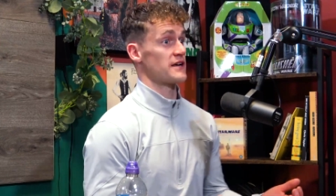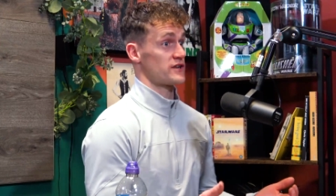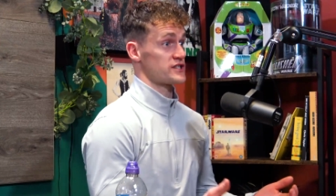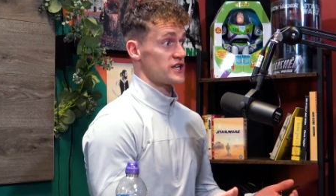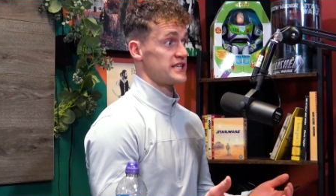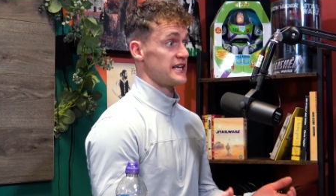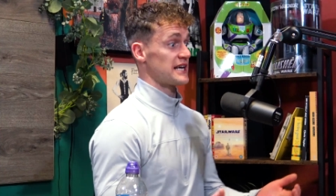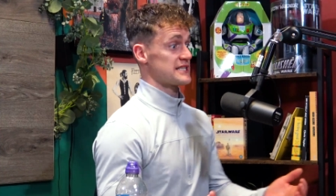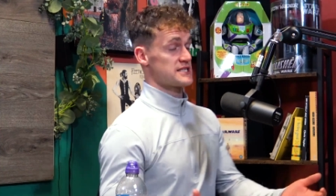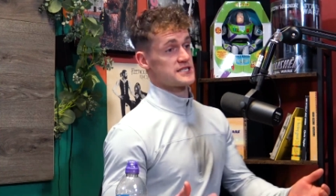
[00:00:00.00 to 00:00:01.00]
because yeah. I think
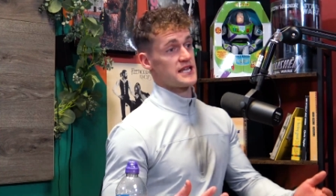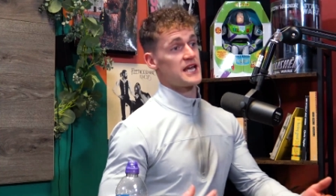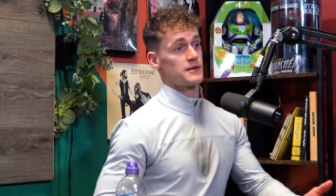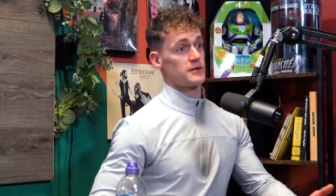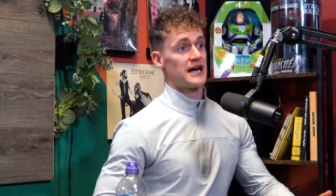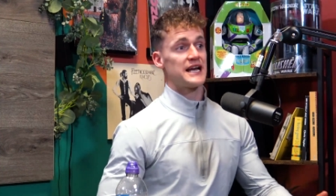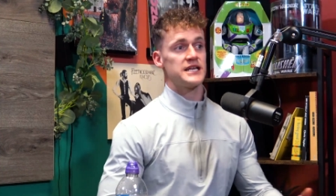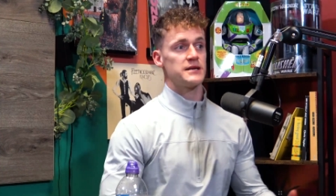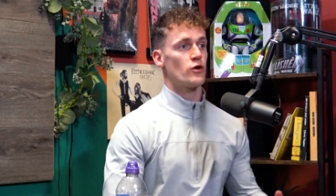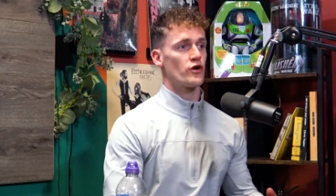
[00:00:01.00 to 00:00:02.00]
that's sustainable.
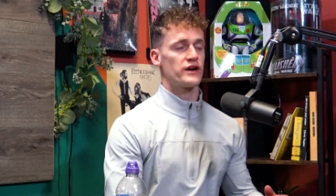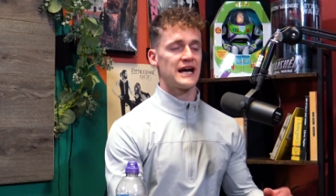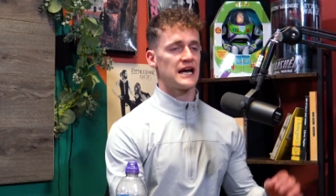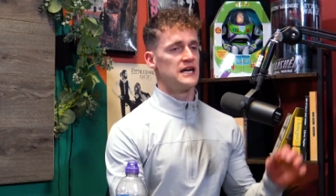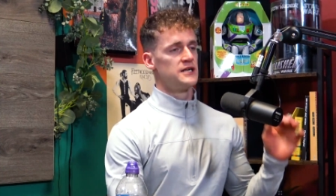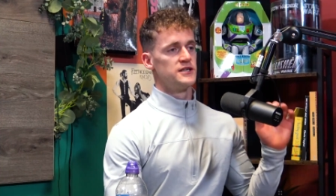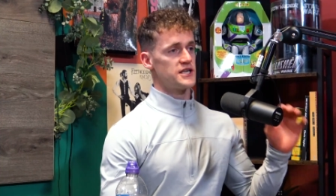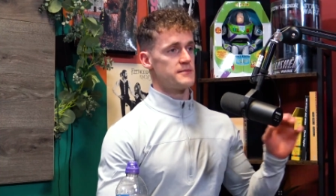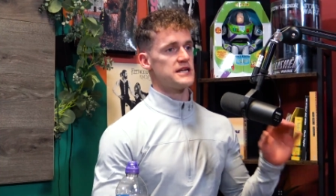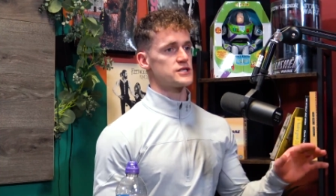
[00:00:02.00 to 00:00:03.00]
Anything more than that,
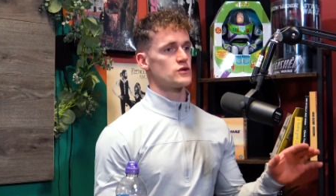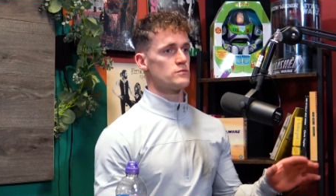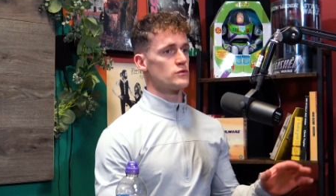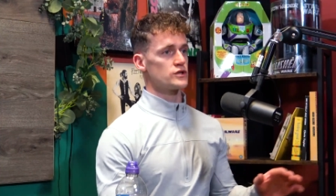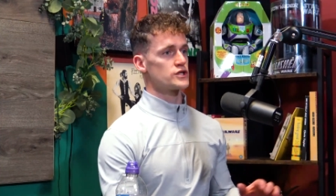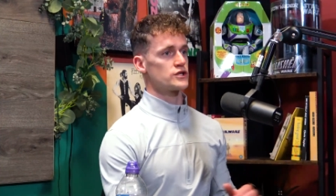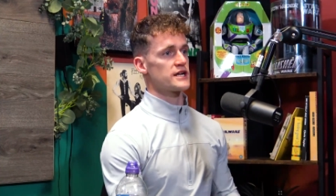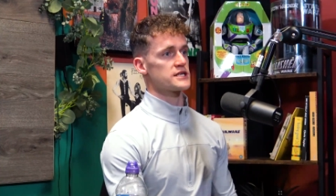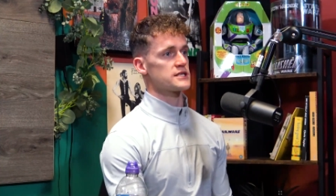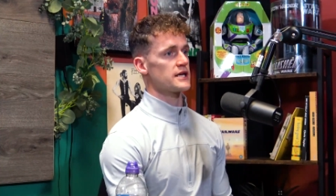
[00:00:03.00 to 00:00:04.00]
to me is too much
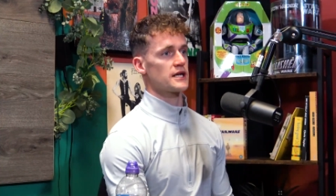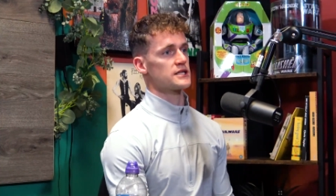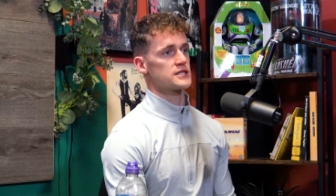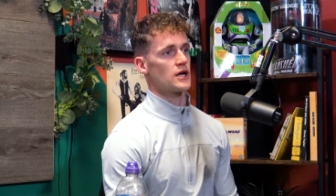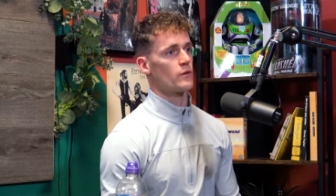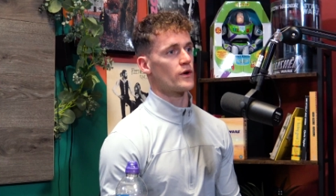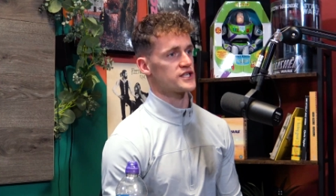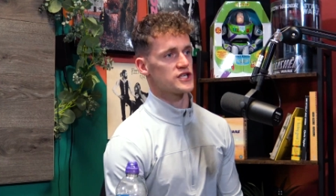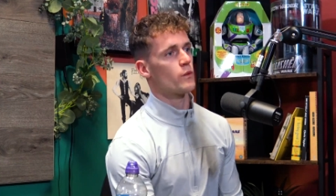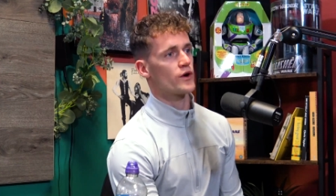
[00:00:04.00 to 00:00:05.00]
stress. Like it's not yeah. worth
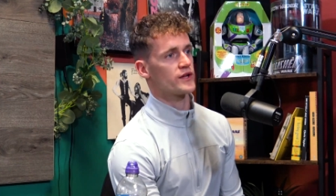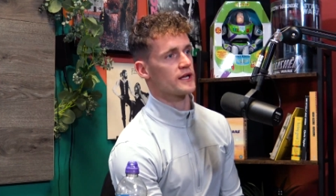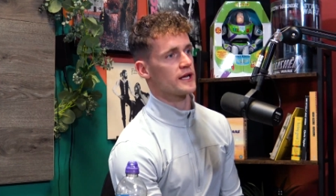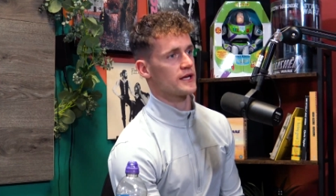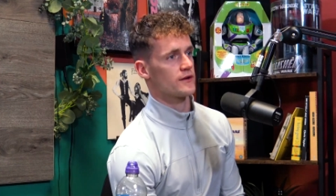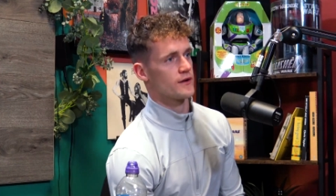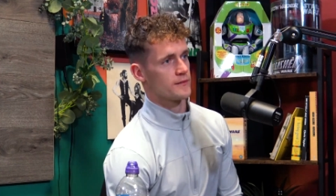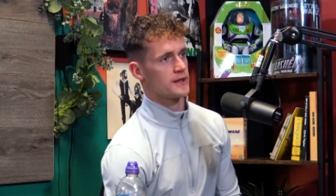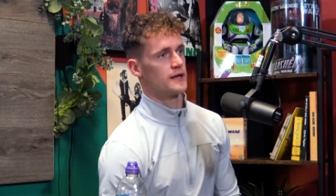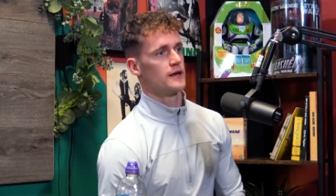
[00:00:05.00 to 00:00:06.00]
it's not worth it. Like you know, it's
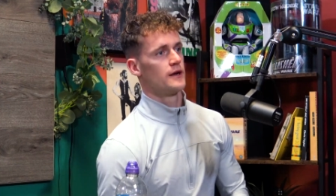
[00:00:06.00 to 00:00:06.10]
not worth